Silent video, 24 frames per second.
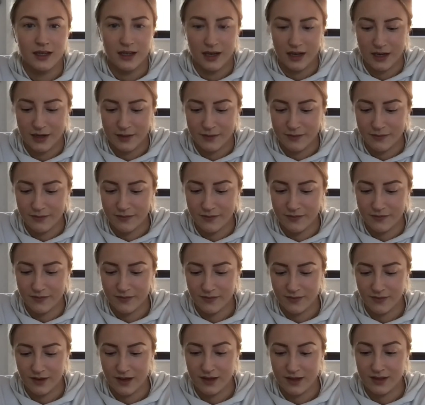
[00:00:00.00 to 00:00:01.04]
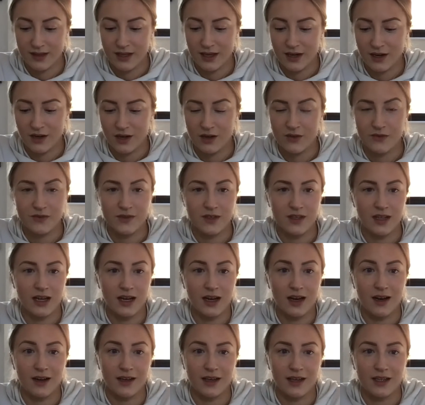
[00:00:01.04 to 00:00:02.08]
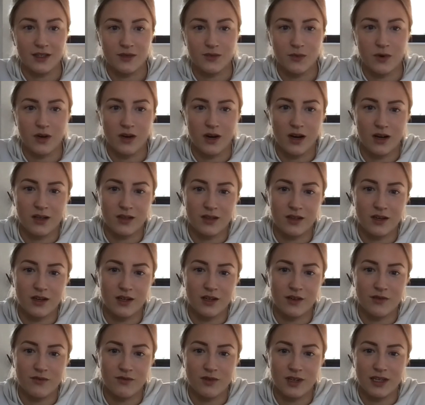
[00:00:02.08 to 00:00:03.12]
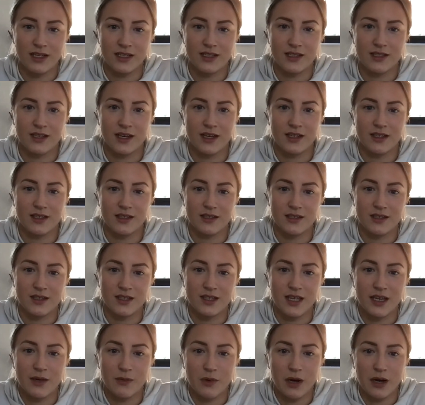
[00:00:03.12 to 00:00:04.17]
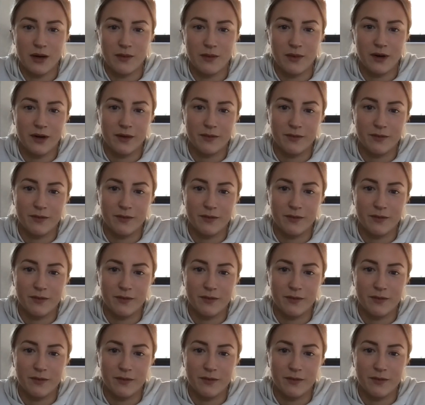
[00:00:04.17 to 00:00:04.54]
And then after that, I guess I'll kind of reassess and see where